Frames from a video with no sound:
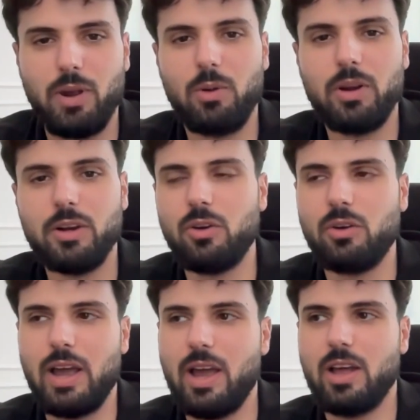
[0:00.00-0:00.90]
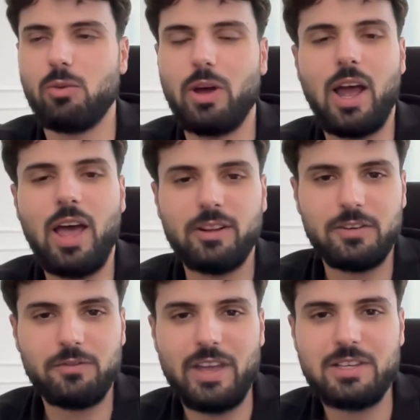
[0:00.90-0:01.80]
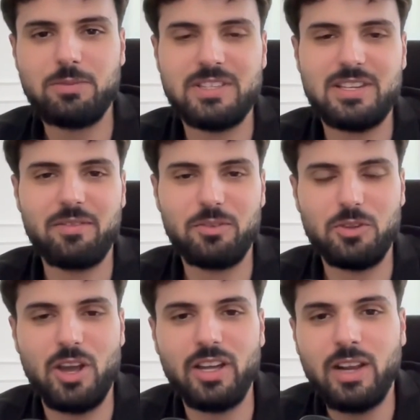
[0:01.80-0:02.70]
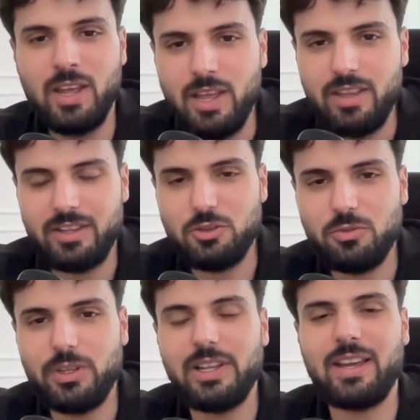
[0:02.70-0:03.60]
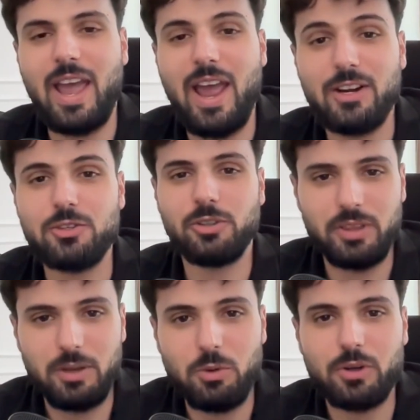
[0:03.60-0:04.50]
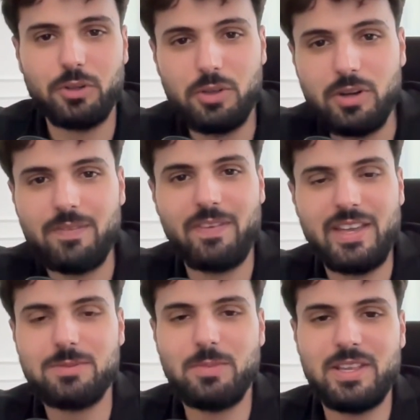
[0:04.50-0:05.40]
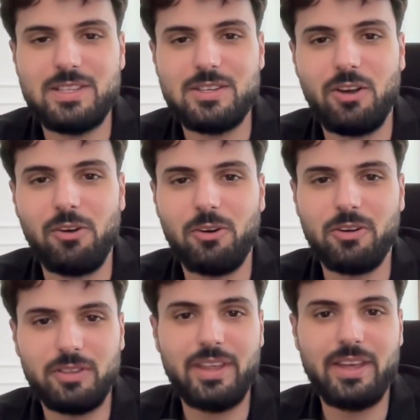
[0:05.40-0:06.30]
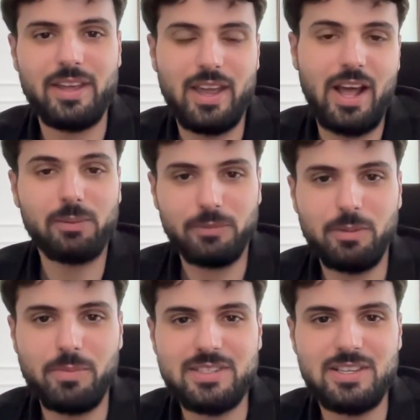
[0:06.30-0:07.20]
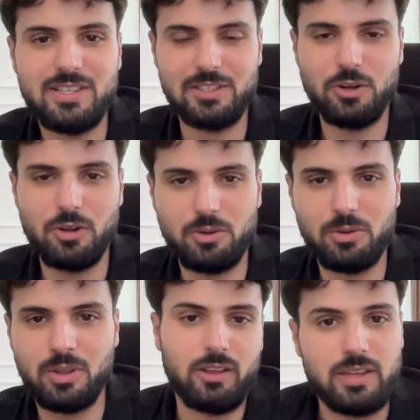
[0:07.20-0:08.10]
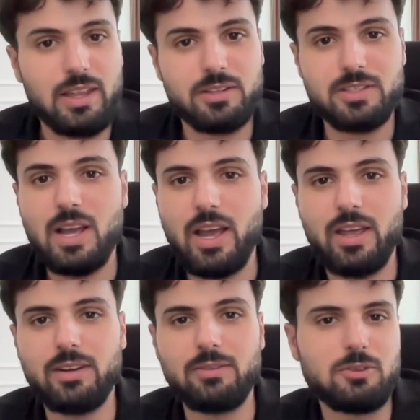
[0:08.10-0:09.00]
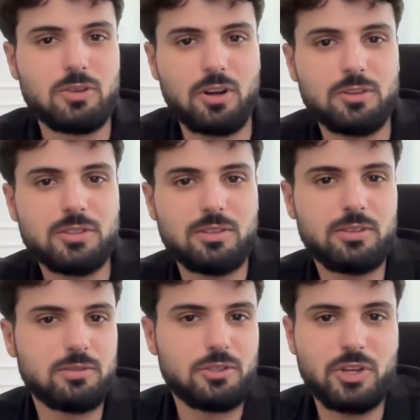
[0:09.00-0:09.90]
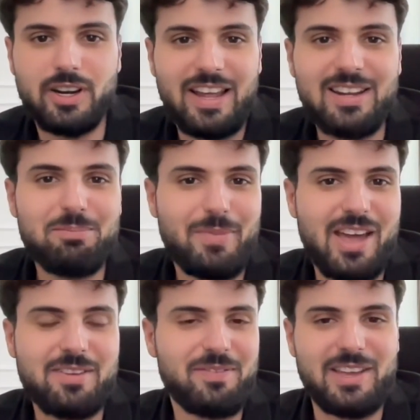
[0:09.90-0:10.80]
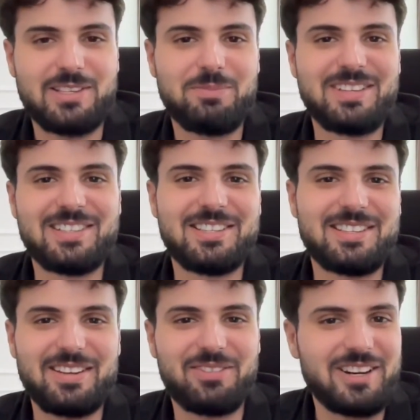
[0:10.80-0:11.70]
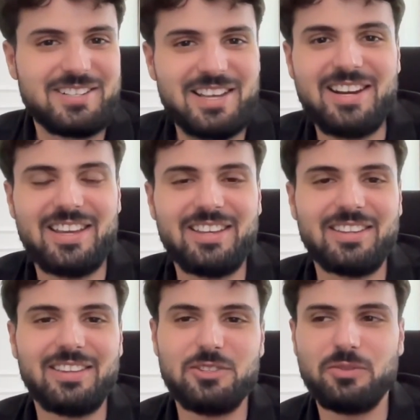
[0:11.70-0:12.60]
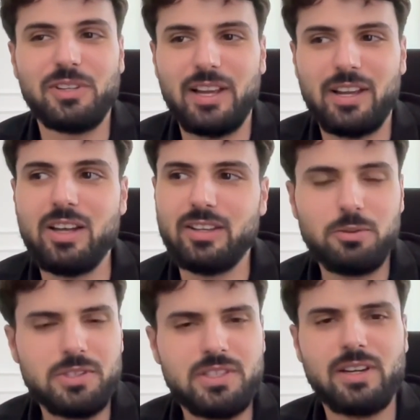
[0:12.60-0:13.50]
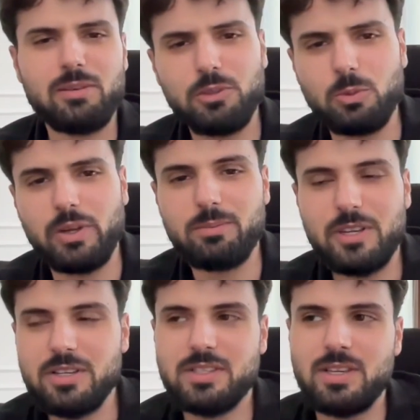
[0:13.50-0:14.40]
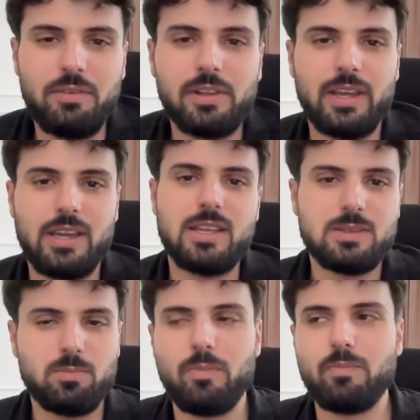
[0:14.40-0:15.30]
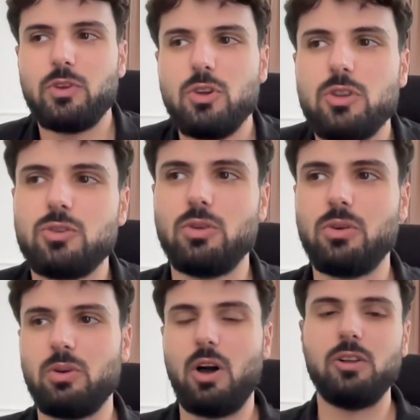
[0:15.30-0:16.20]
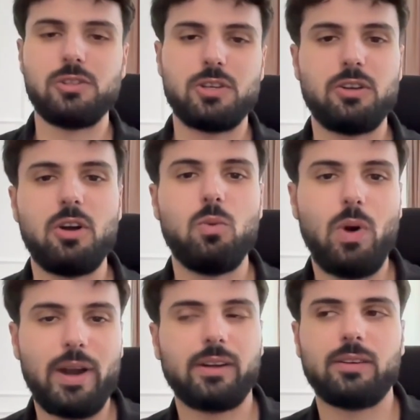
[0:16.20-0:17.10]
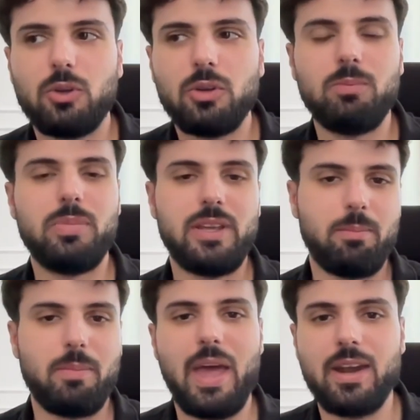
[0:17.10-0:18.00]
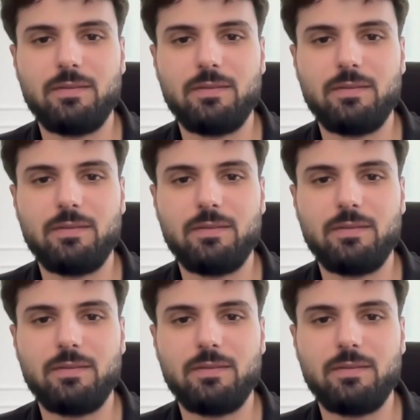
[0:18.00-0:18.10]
want to know, what other investments have you done that you feel like actually they were good investments or they helped the business grow? On the other side, you could also share any bad investments, if there's any, that you feel like, oh, that was a terrible one. Because I feel like it's good to also know what could be a bad